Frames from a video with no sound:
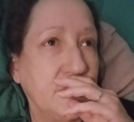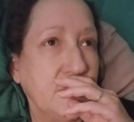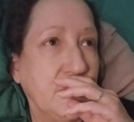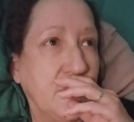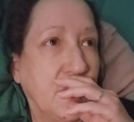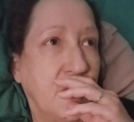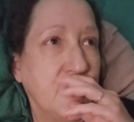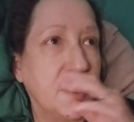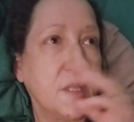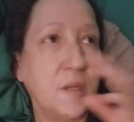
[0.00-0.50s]

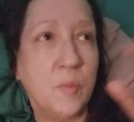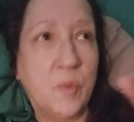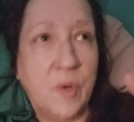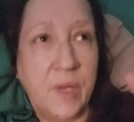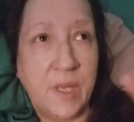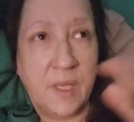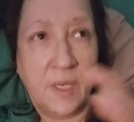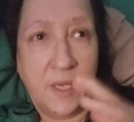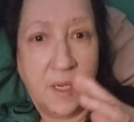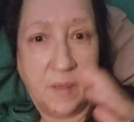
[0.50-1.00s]
Because I'm
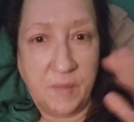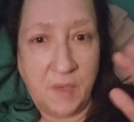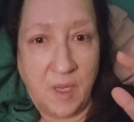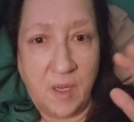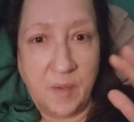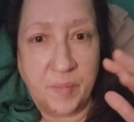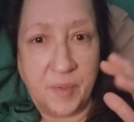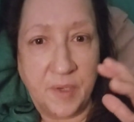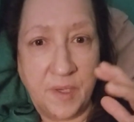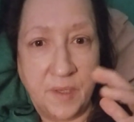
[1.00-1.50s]
waking up
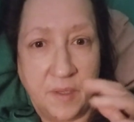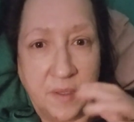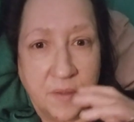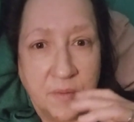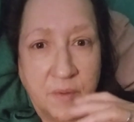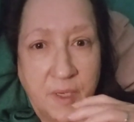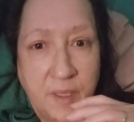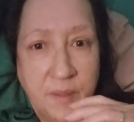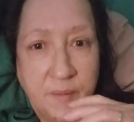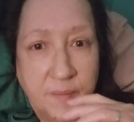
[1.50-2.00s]
not breathing,
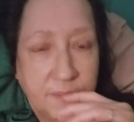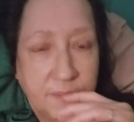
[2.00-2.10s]
right?